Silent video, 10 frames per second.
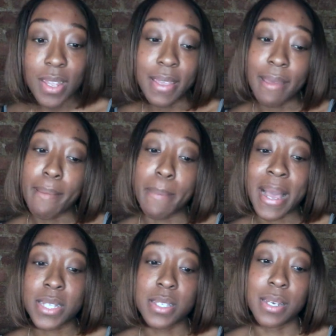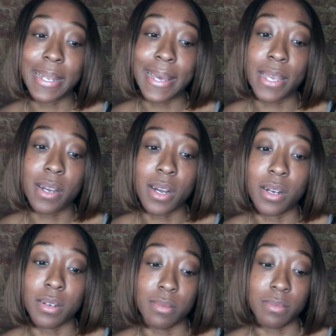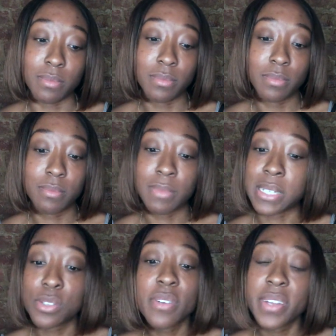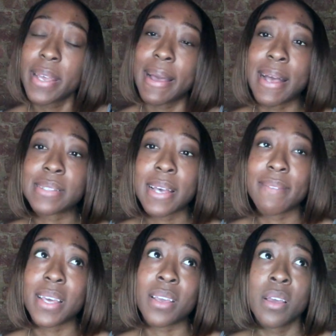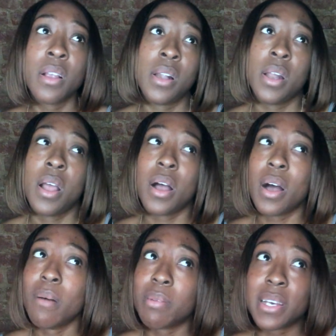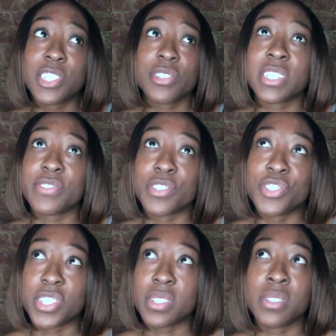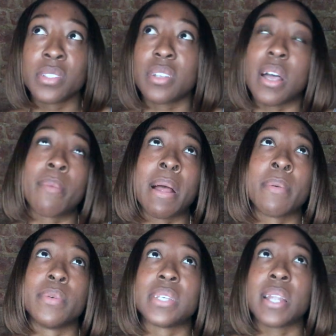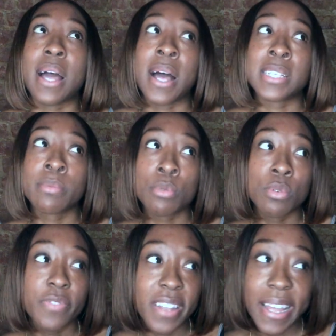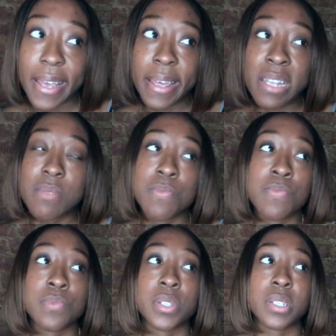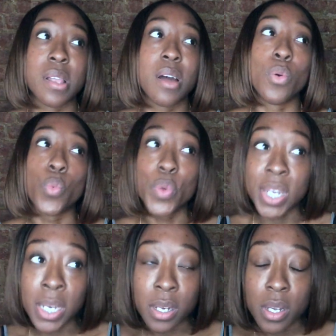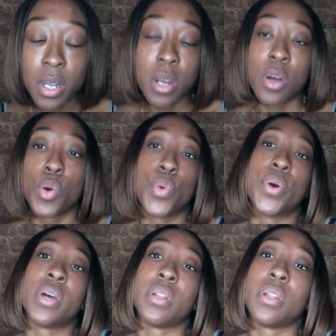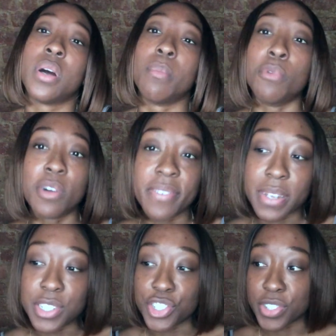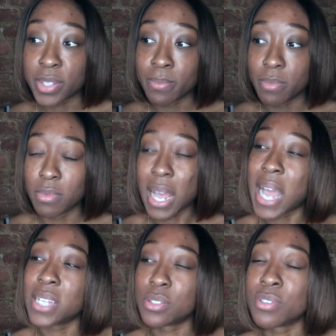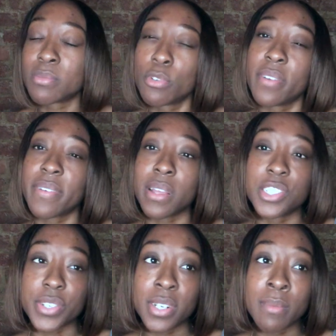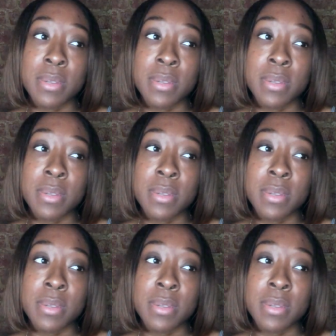getting back to like my story, yeah, I had to have like a blood transfusion. I probably was in a hospital for like a week on a morphine drip, high dose morphine drip.